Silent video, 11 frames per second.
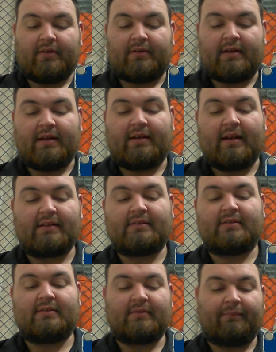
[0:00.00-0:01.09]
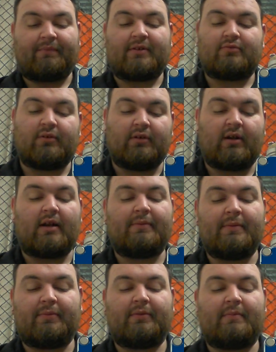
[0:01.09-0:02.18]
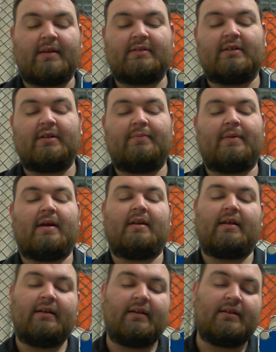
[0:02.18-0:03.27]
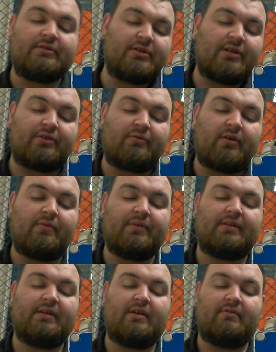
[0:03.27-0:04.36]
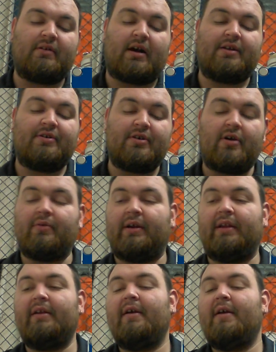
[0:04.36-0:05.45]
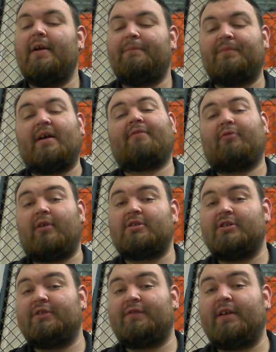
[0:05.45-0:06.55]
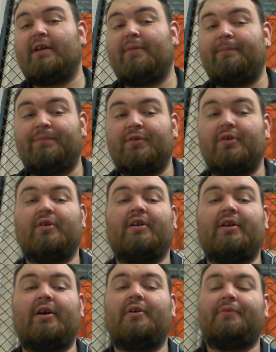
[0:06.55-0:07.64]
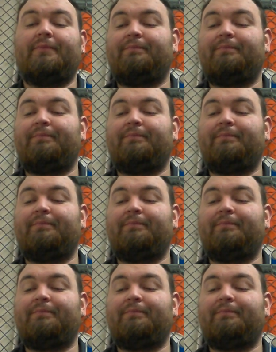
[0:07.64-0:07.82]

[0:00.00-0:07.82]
Okay, that's where a lot of people are messing up at, and there's nothing wrong with, you know, not knowing. That after watching this video, you're gonna know.